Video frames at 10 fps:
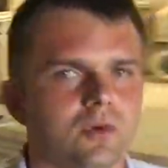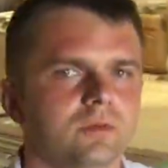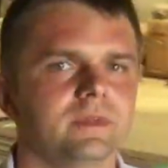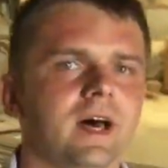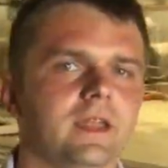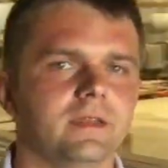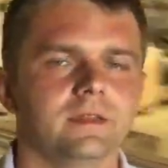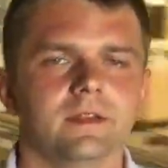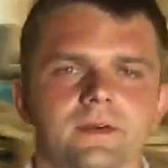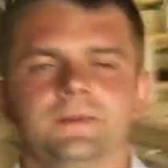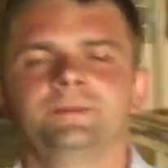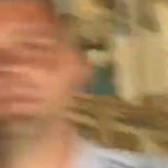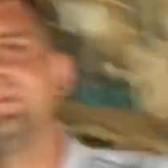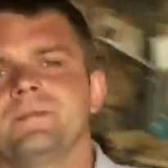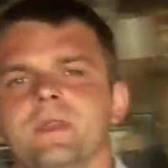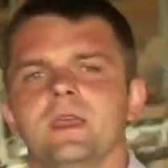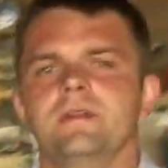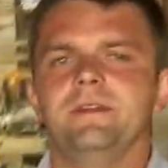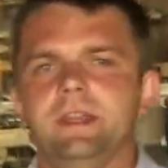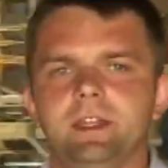boom, done,
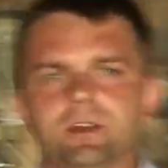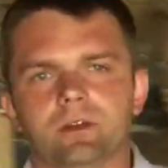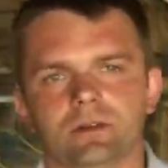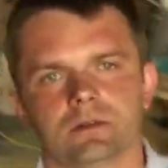finito.